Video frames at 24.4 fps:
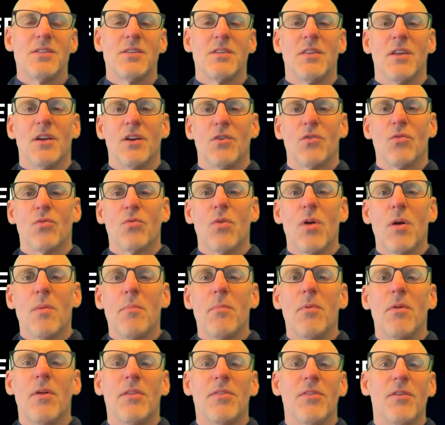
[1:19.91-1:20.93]
that
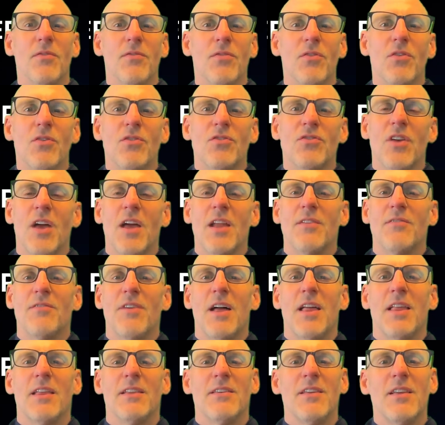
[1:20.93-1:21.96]
crumble at the first sign of
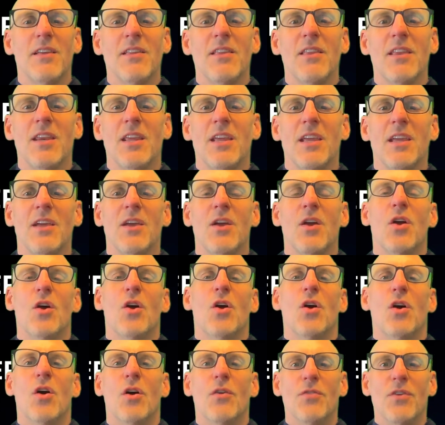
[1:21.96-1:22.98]
volatility,
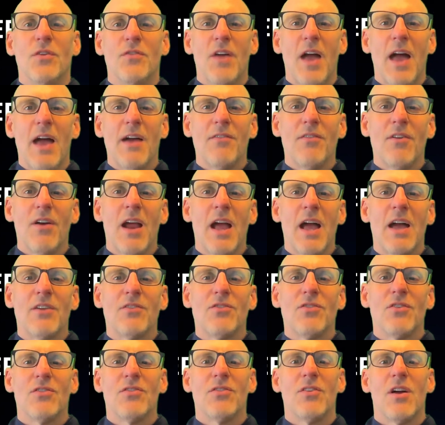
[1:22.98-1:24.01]
or if you've ever
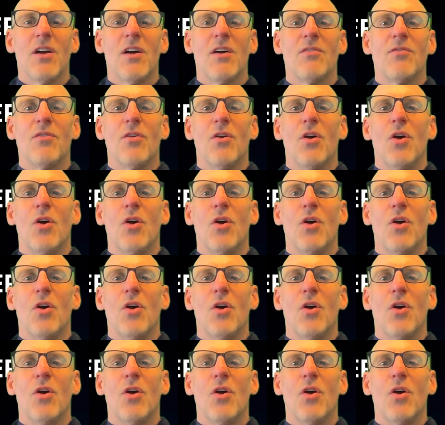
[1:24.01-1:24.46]
asked yourself,